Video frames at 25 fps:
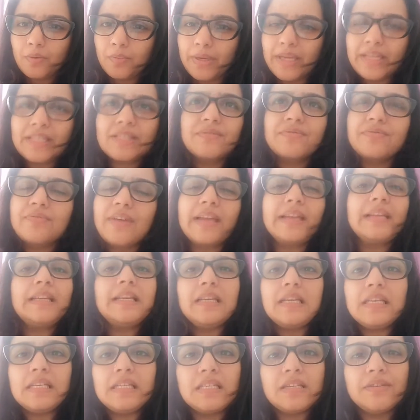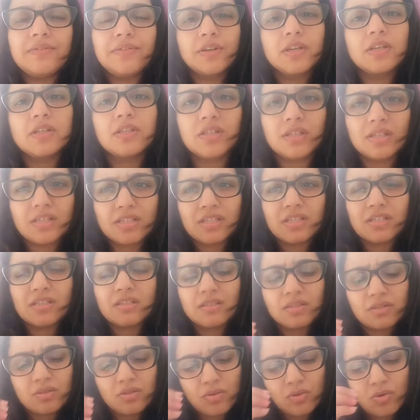It's very easy for
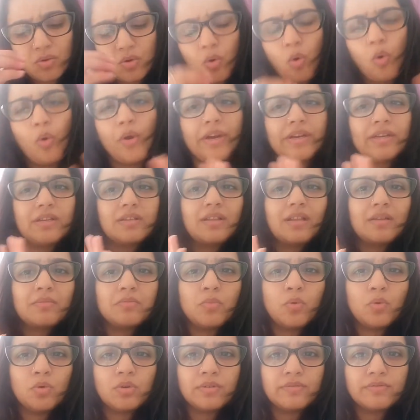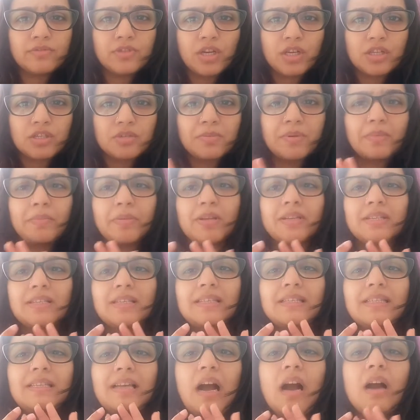us to go into that mode of judgment because
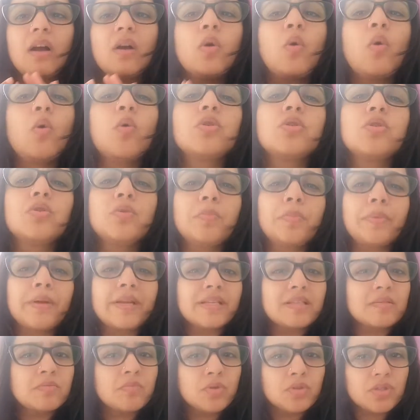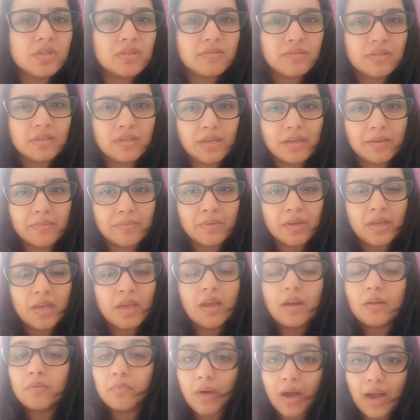it's our go-to place most of the time.
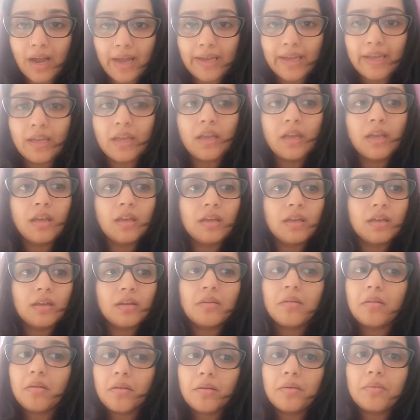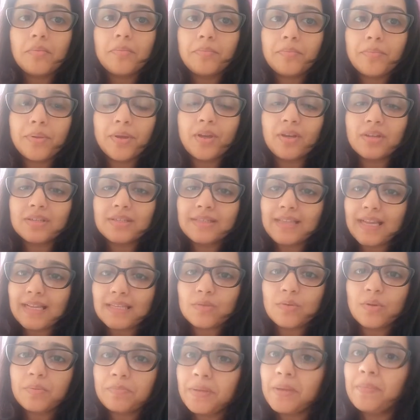Why? Because
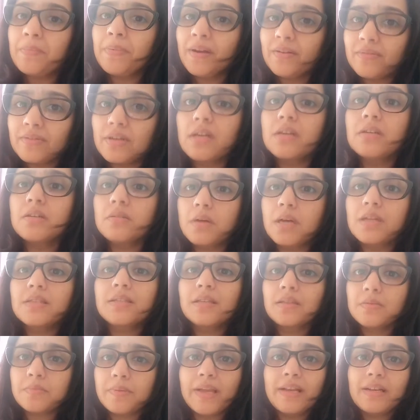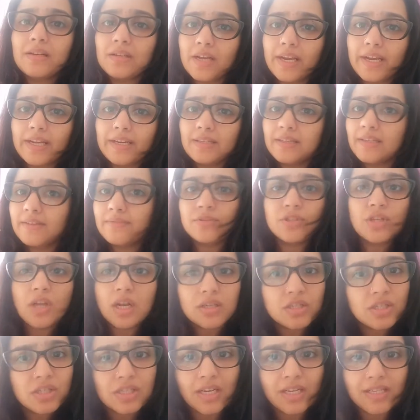that's what people have done to us as well, right? They've
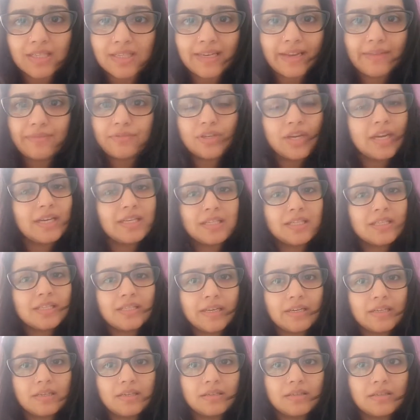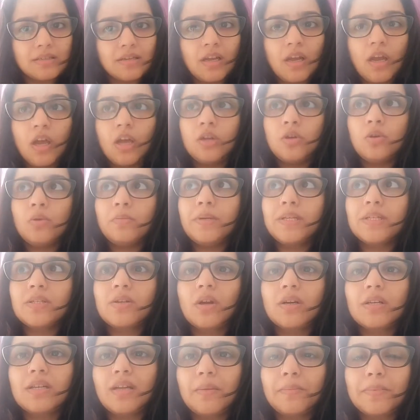judged us left, right and center. Nobody's
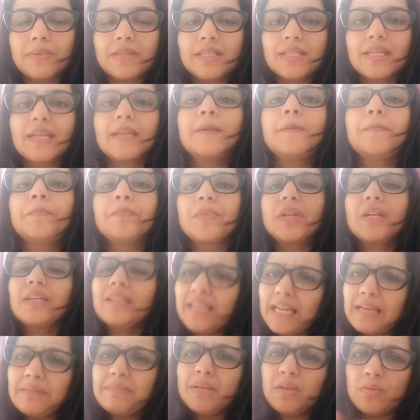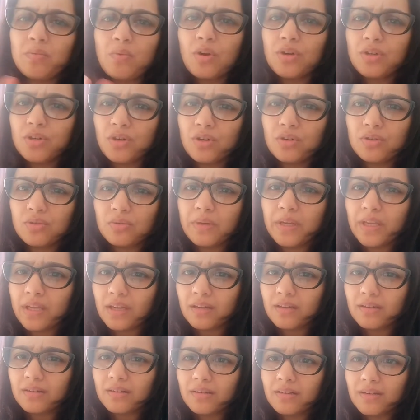gotten up and said, tell me what you're doing
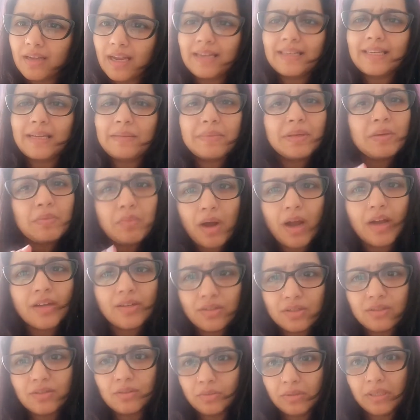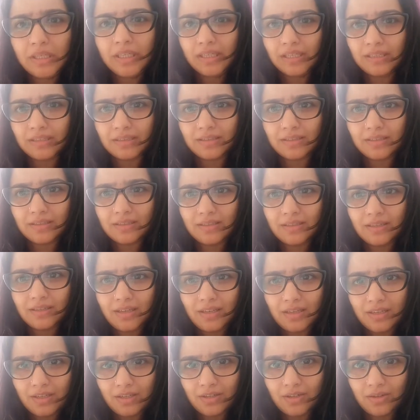and tell me why you're doing it.
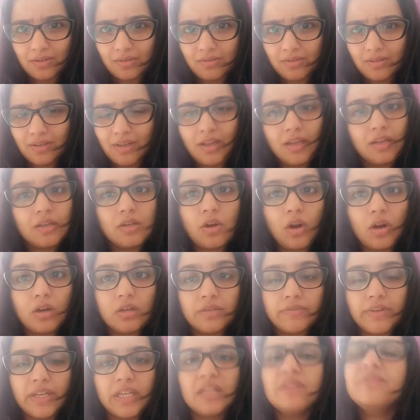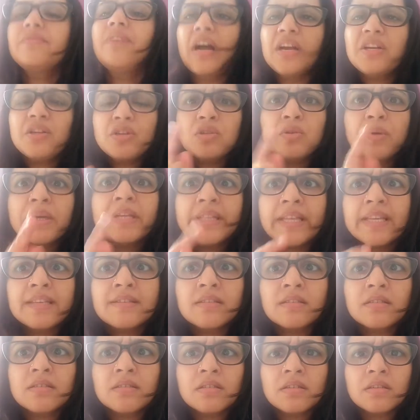You know, not a very, why you're doing
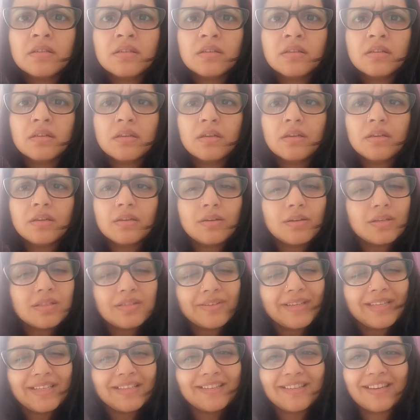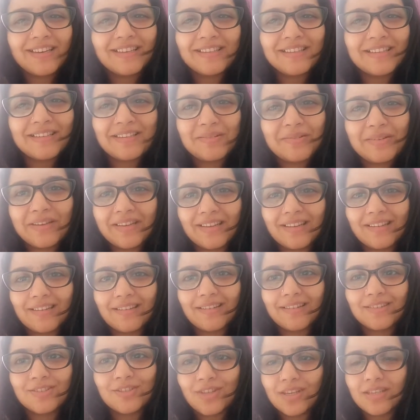this? Not a very threatening way.
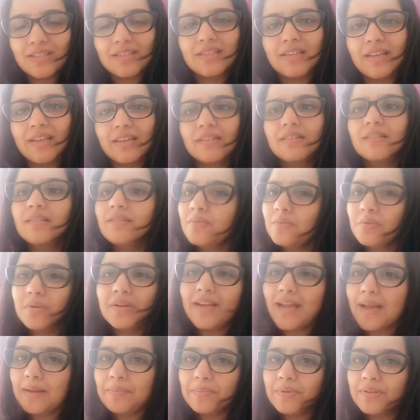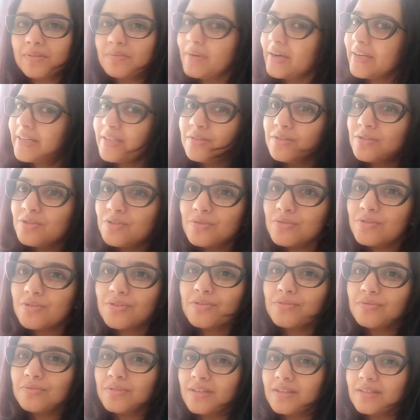Just like, what happened? Why do you choose to
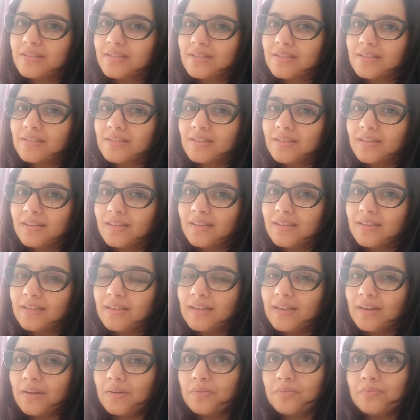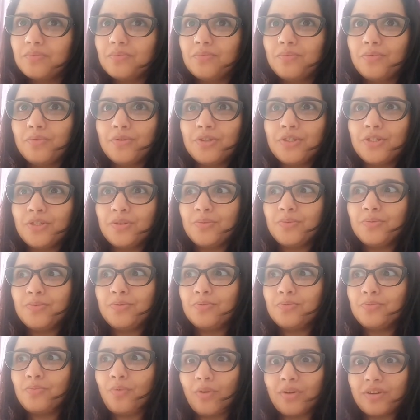do this? Would
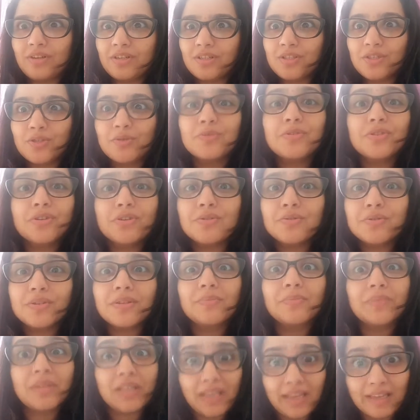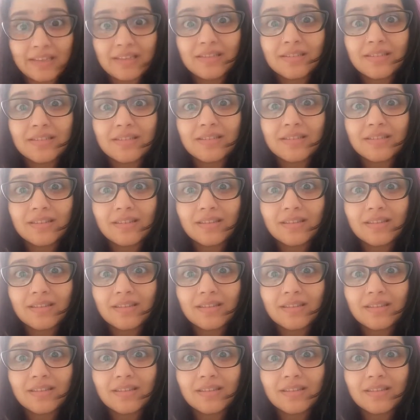you want to choose to do something else?